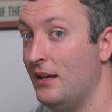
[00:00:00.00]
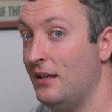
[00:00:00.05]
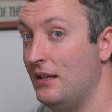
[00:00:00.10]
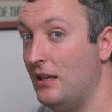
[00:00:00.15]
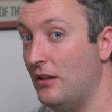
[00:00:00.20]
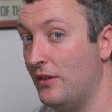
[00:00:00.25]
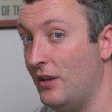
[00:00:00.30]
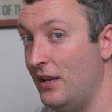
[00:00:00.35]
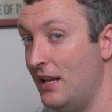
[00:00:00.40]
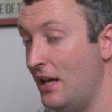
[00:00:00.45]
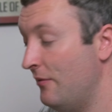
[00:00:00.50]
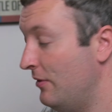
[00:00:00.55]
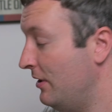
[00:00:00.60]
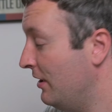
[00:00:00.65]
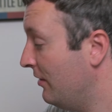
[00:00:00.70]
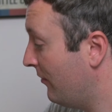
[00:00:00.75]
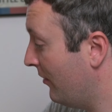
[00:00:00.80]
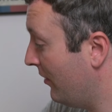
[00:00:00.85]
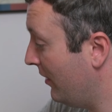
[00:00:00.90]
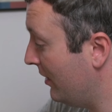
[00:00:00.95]
Now, the
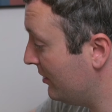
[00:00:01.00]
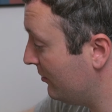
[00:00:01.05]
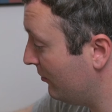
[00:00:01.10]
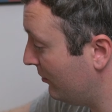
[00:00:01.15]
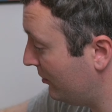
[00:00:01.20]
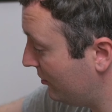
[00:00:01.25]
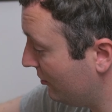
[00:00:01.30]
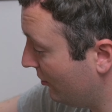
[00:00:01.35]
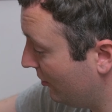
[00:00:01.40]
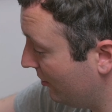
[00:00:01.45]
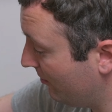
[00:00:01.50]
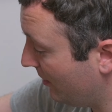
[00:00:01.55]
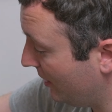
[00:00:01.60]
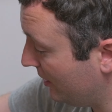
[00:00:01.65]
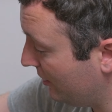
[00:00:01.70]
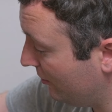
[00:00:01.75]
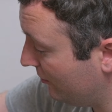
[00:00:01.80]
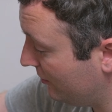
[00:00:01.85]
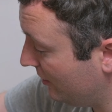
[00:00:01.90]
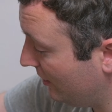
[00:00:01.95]
leveling for this was done by
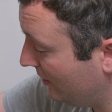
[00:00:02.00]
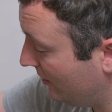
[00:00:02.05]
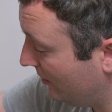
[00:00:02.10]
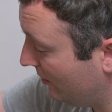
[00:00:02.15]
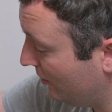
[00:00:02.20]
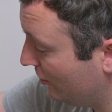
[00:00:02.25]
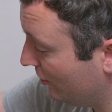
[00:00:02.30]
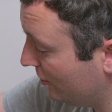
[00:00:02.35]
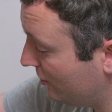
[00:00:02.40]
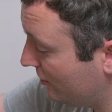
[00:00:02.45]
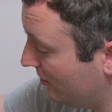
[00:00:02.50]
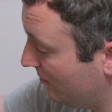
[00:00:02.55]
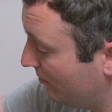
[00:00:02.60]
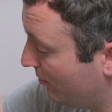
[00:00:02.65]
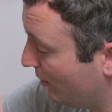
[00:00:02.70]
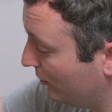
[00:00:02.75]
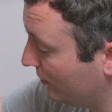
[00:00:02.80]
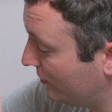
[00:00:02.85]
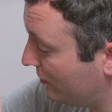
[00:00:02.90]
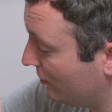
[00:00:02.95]
using nuts and
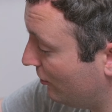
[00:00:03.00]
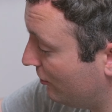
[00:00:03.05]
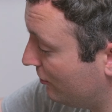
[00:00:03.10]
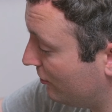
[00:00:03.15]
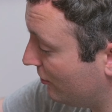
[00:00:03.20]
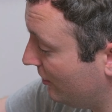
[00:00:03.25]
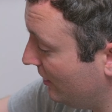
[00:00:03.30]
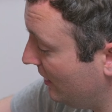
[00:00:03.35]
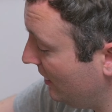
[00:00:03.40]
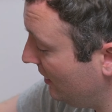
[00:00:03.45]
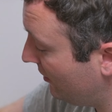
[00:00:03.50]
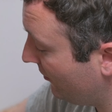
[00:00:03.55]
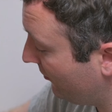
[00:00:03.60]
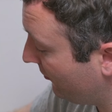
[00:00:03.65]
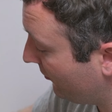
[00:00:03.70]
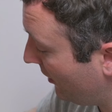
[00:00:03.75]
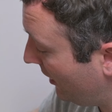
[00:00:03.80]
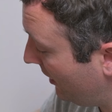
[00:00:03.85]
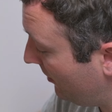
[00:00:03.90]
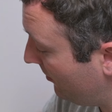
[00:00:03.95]
bolts underneath the
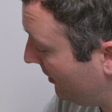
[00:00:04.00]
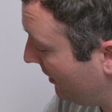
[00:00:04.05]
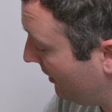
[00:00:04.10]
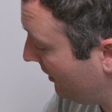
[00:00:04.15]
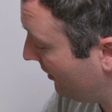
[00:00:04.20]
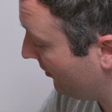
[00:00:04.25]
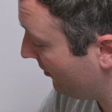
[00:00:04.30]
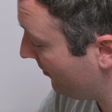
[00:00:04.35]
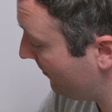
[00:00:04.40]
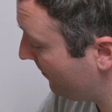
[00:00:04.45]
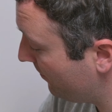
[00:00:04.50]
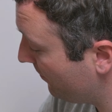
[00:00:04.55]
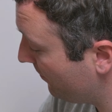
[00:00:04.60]
frame here,